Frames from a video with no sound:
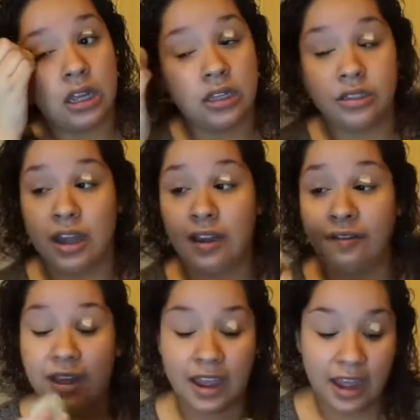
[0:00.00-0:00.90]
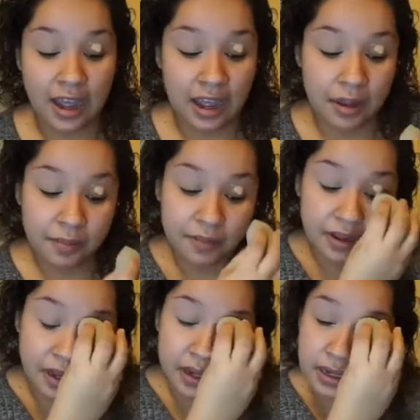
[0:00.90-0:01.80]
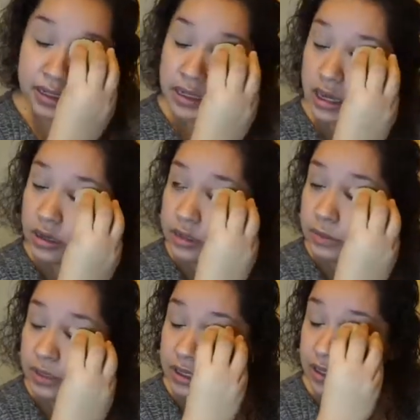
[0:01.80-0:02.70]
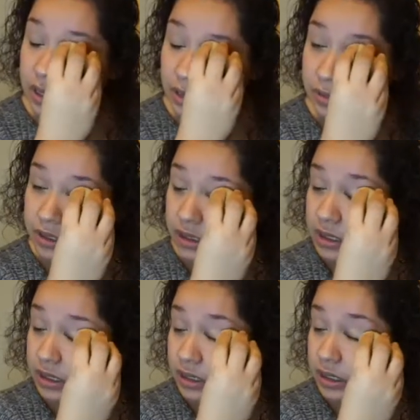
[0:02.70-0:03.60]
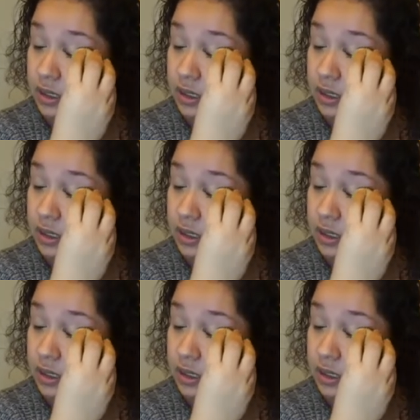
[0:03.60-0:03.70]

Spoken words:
So I have that app and it tells me how many